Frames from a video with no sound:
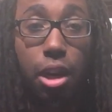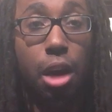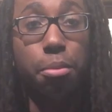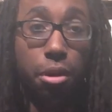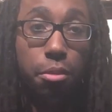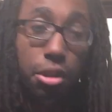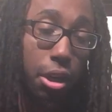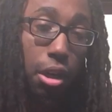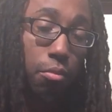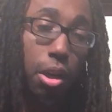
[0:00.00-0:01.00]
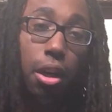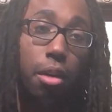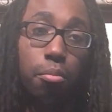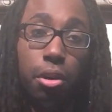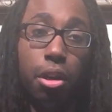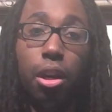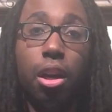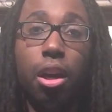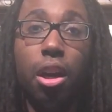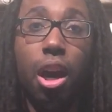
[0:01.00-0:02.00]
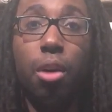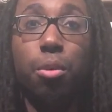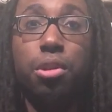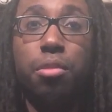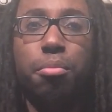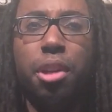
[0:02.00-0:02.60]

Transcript: I pretty much am yeah but I wasn't